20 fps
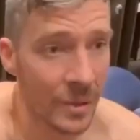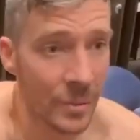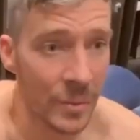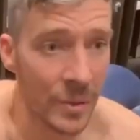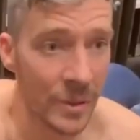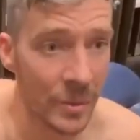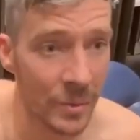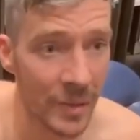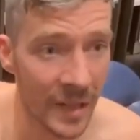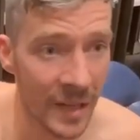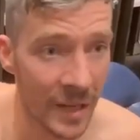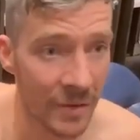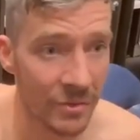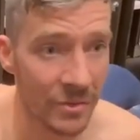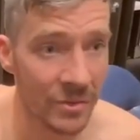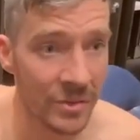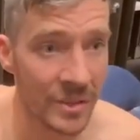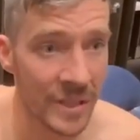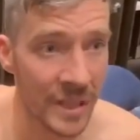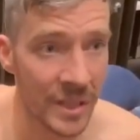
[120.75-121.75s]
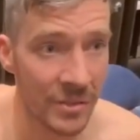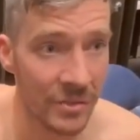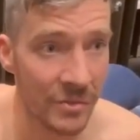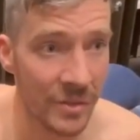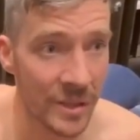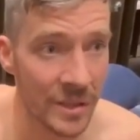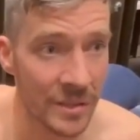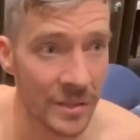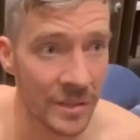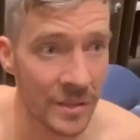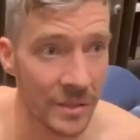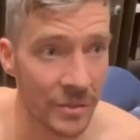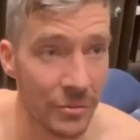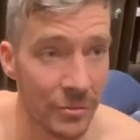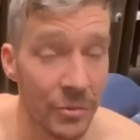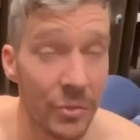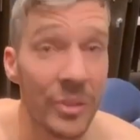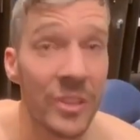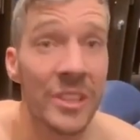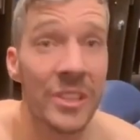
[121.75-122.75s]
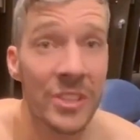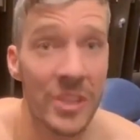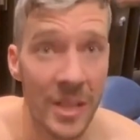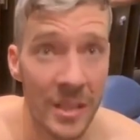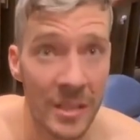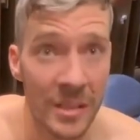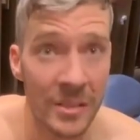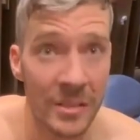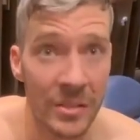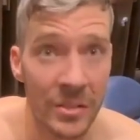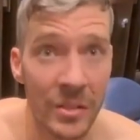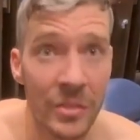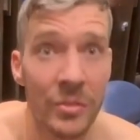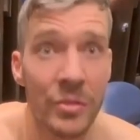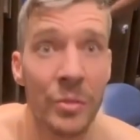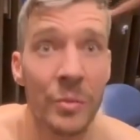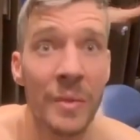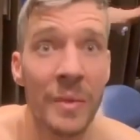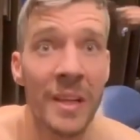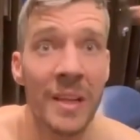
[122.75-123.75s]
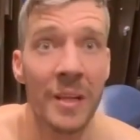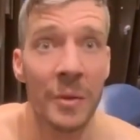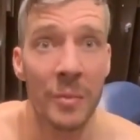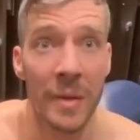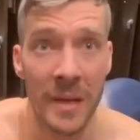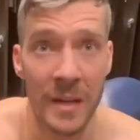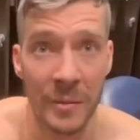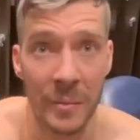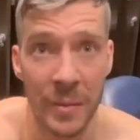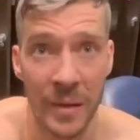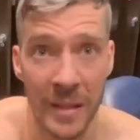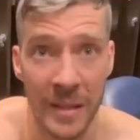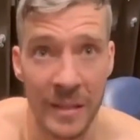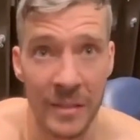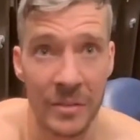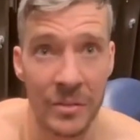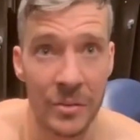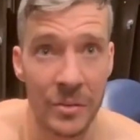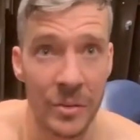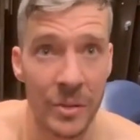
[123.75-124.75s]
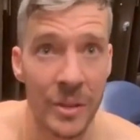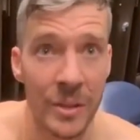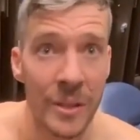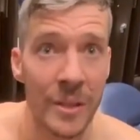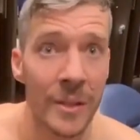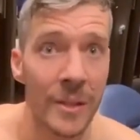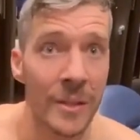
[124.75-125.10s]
would be great, because Goran Dragic, 15 minutes a night, he can create his own shots, he can